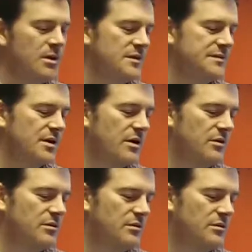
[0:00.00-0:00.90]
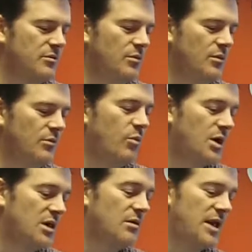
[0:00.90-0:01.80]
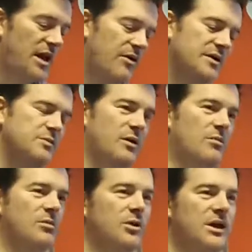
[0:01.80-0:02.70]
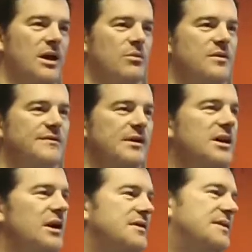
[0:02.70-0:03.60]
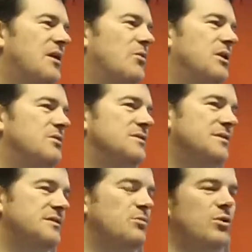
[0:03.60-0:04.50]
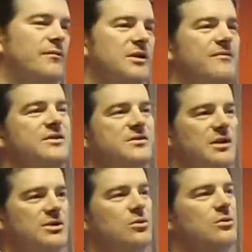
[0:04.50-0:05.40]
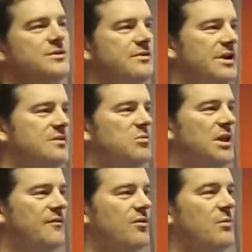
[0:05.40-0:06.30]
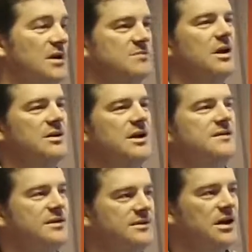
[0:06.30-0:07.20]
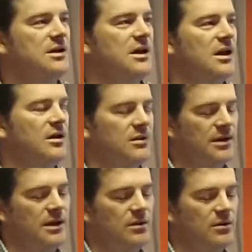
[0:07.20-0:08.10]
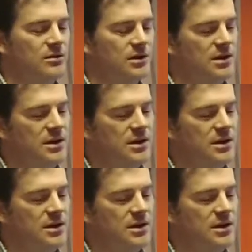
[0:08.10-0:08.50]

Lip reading: So one of the areas where I'm looking at with CKAN is how we use it as more of an infrastructure orchestration platform as much as a data catalog.